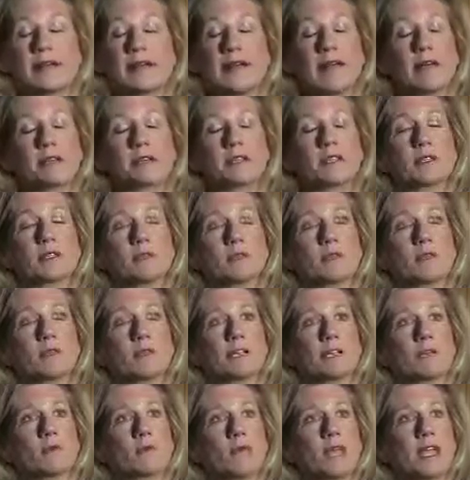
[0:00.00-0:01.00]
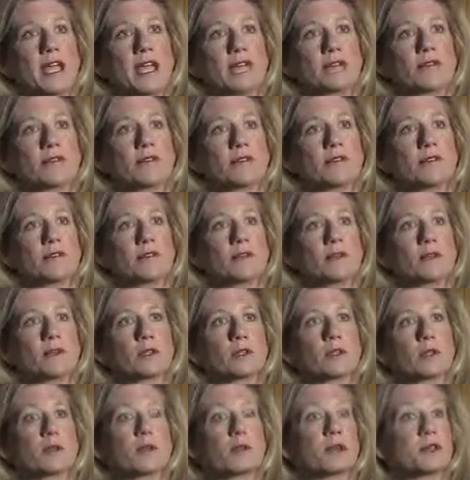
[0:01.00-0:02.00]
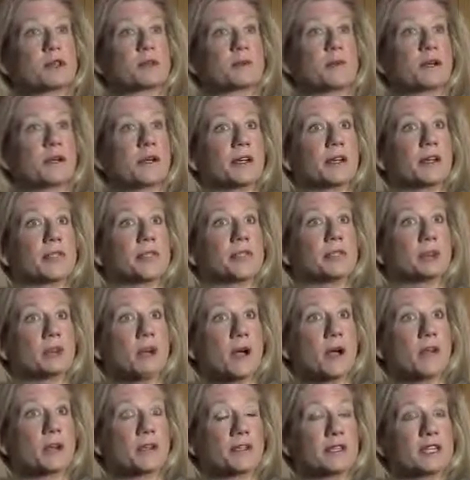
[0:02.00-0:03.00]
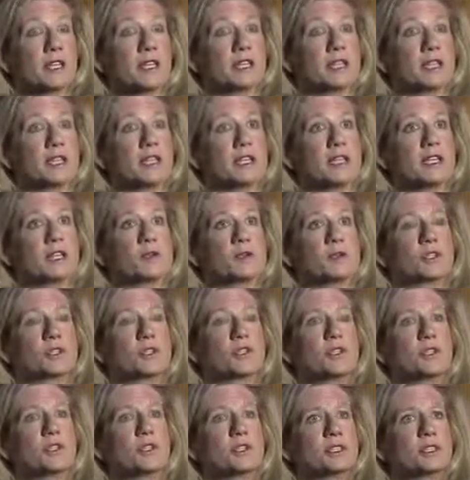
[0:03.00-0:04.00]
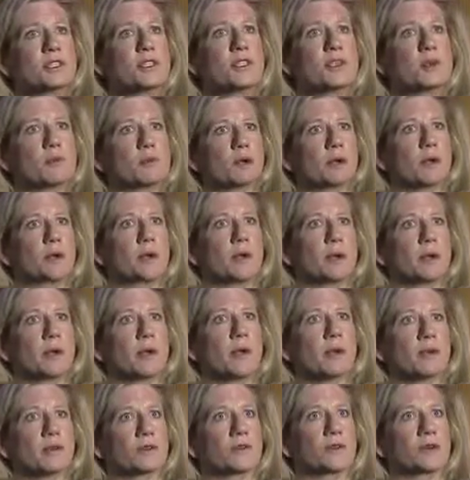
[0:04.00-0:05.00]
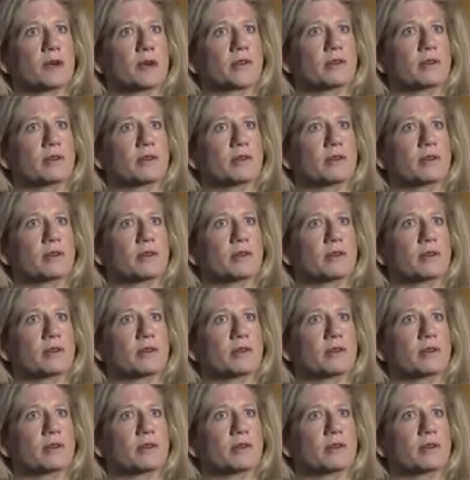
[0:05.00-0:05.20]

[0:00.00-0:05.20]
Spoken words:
Absolutely. We had to go through a learning experience as well in the United States, which is what is the appropriate regulatory